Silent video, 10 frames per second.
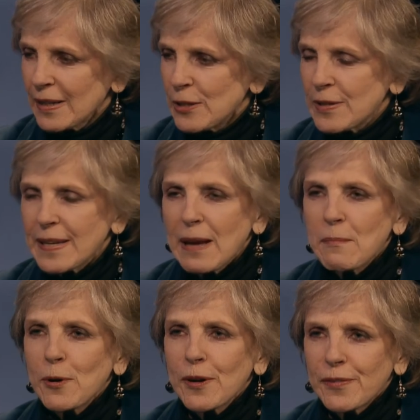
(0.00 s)
you can get
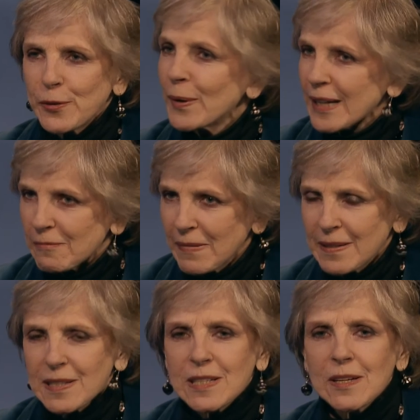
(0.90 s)
more if you wait.
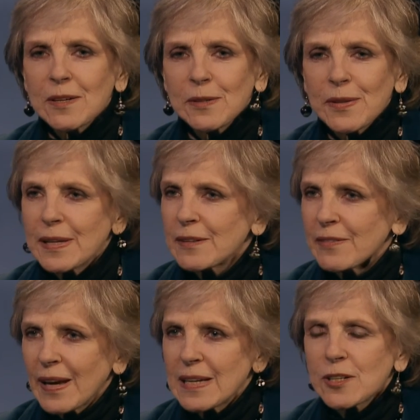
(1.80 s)
And so the
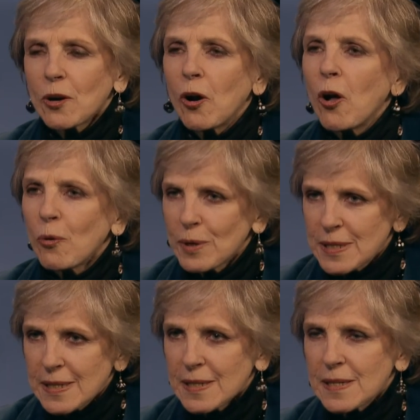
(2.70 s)
advice
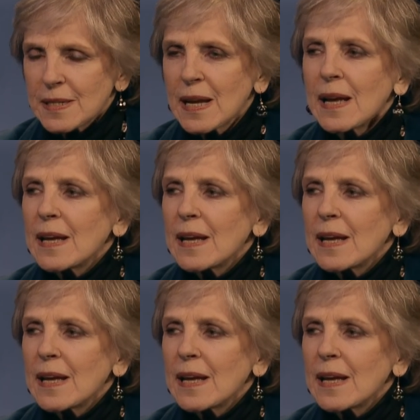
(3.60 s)
always is,